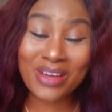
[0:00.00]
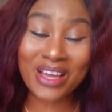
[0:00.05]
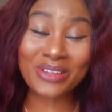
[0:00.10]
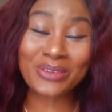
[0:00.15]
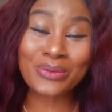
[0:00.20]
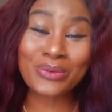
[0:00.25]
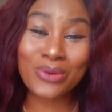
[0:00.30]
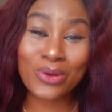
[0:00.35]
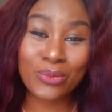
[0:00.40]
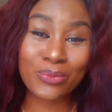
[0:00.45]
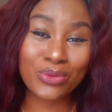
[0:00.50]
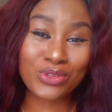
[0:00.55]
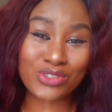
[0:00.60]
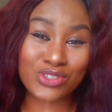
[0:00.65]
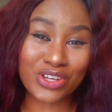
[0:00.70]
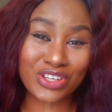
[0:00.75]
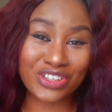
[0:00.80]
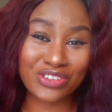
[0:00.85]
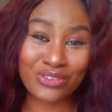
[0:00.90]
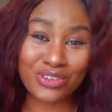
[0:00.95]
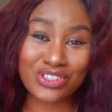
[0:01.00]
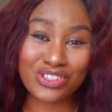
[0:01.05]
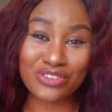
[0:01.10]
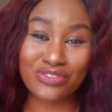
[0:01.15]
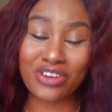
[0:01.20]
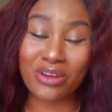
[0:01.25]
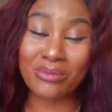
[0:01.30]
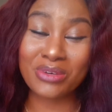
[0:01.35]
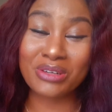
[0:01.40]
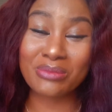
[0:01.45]
I do hope you join the Rayche
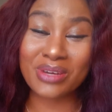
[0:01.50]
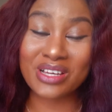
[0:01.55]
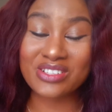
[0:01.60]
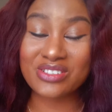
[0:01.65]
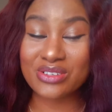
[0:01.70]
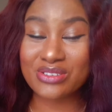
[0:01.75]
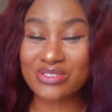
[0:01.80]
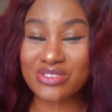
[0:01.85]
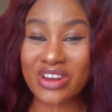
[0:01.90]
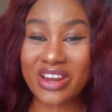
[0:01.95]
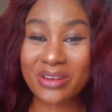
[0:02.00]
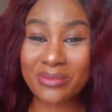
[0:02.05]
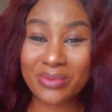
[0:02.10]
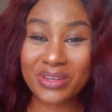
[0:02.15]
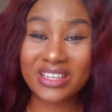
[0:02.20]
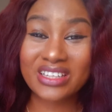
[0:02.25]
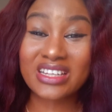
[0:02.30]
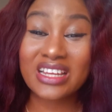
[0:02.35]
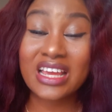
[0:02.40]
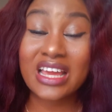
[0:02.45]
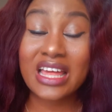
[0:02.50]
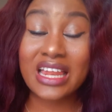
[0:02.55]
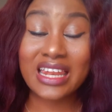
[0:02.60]
family by subscribing,